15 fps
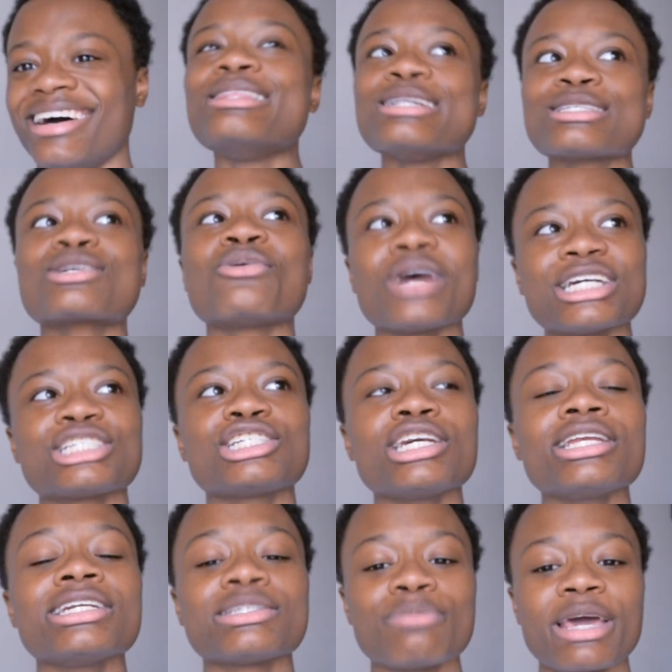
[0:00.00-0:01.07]
This
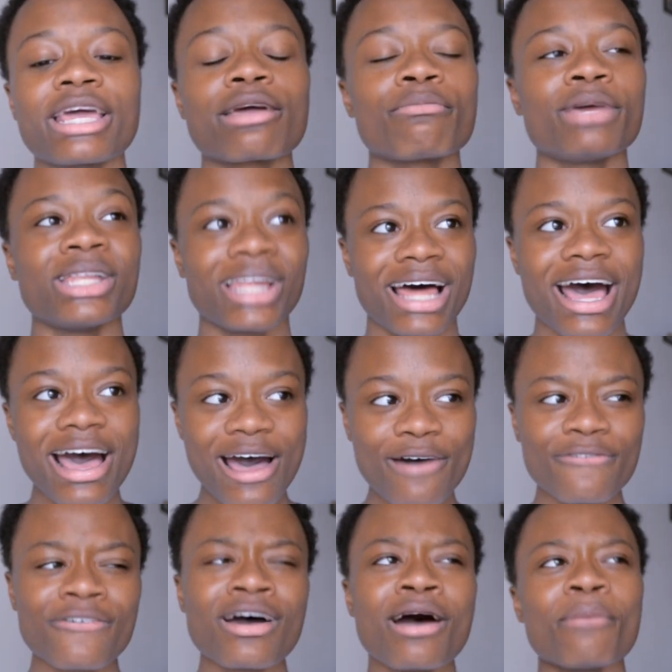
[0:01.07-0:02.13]
question is making me
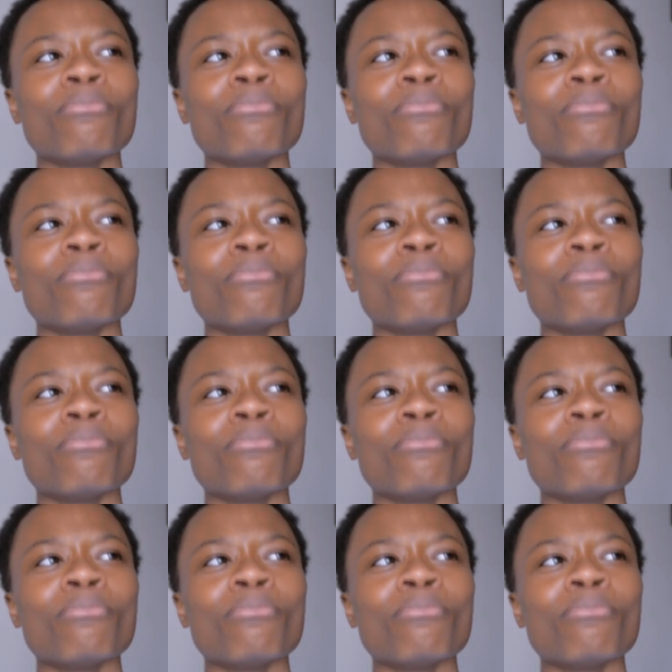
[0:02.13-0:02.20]
laugh